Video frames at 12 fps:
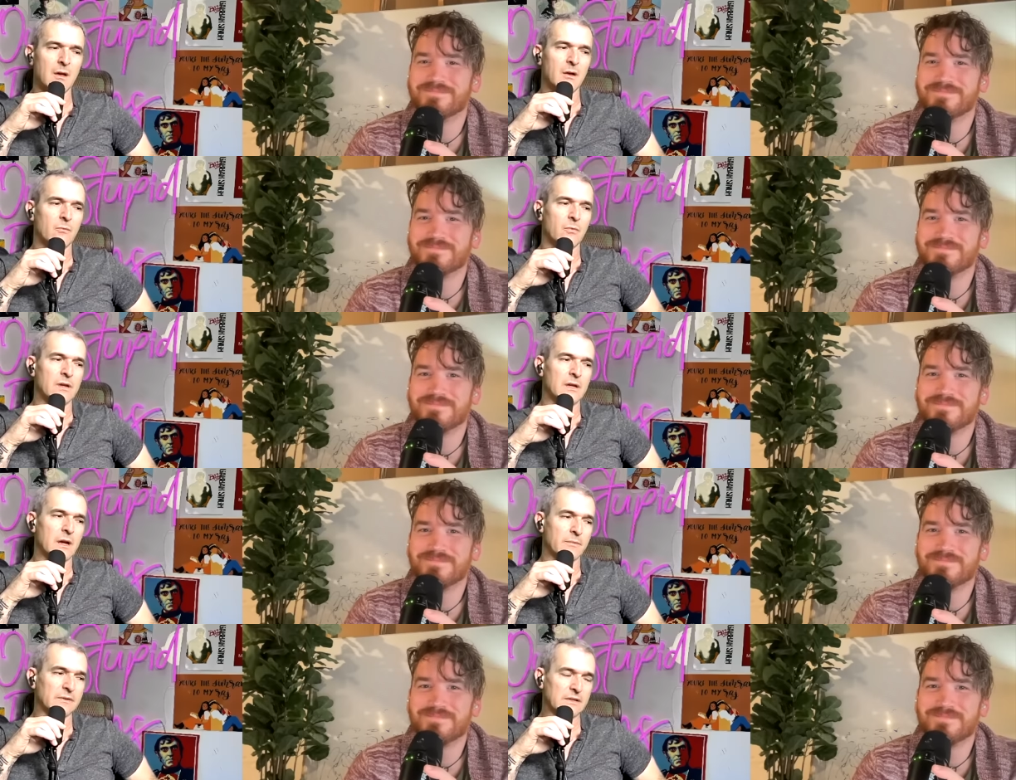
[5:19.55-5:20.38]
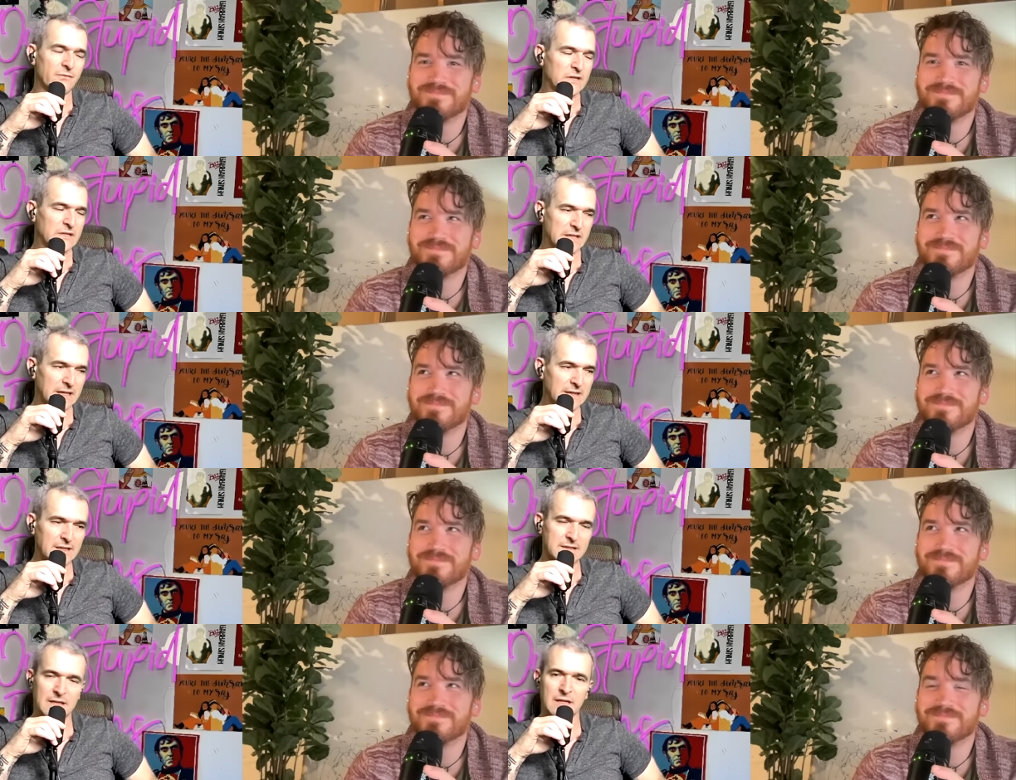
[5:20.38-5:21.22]
Speaker 1: I believe we said this
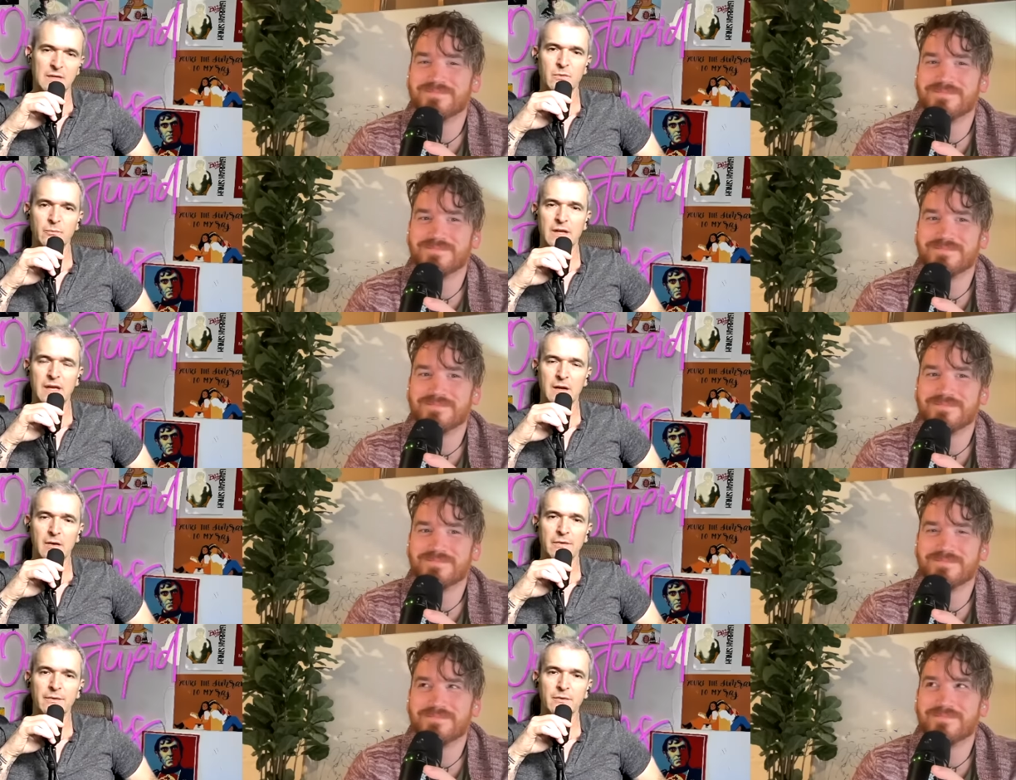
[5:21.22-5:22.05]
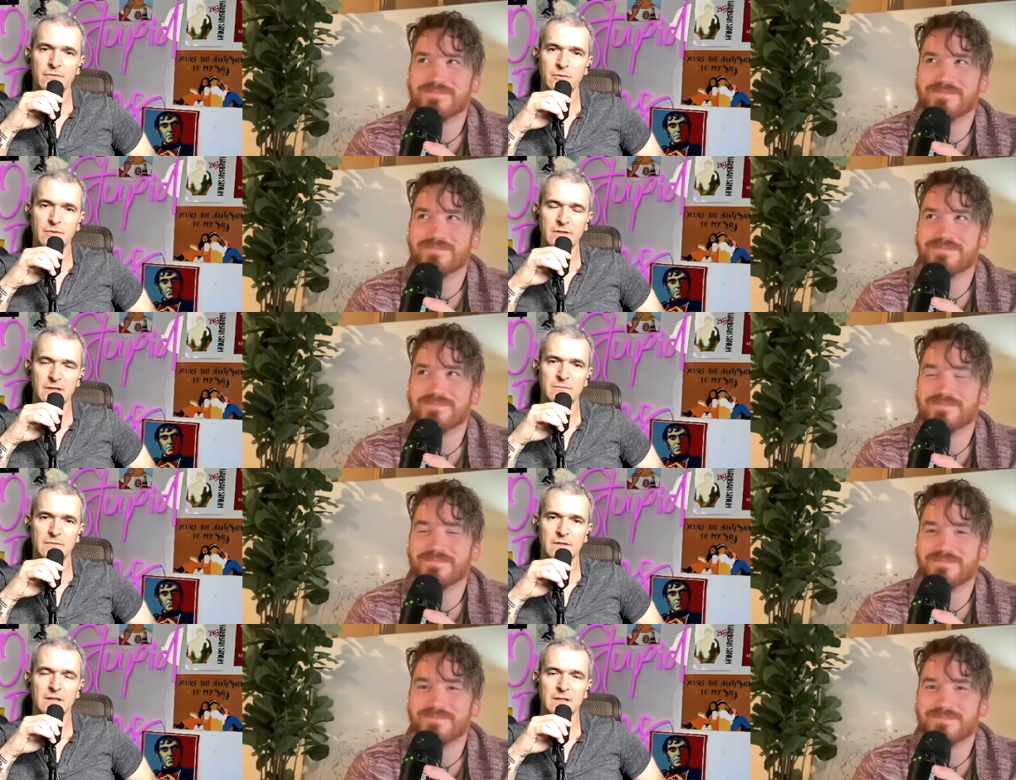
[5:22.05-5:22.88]
to him when we had our interview with him,
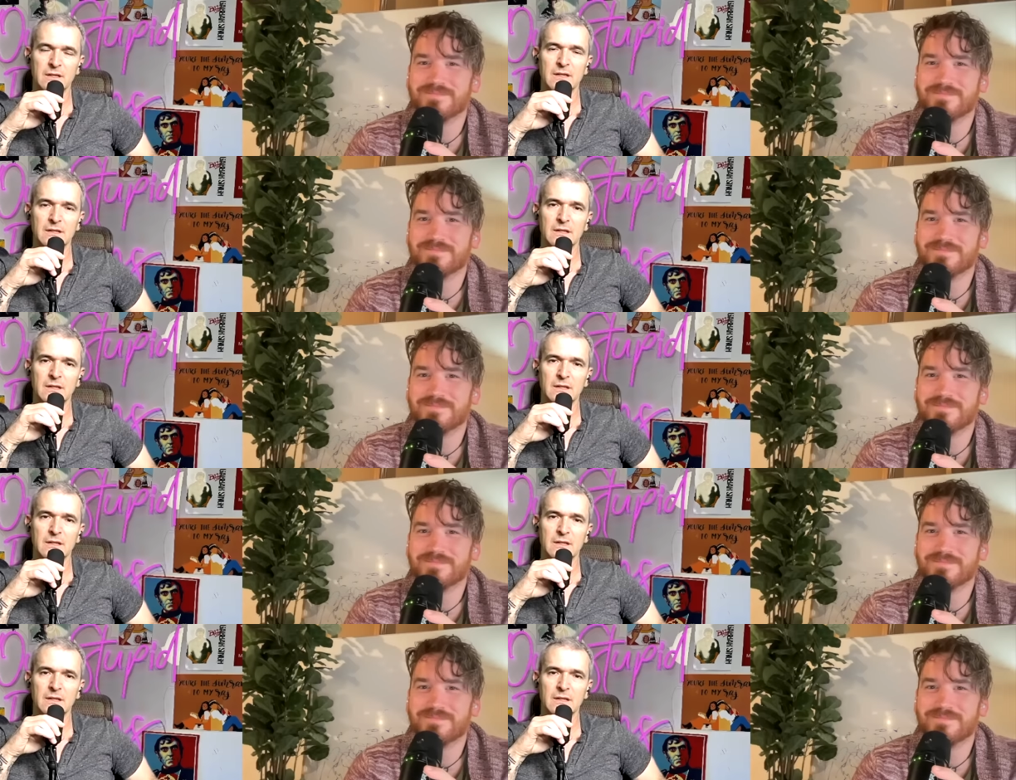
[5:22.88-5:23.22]
that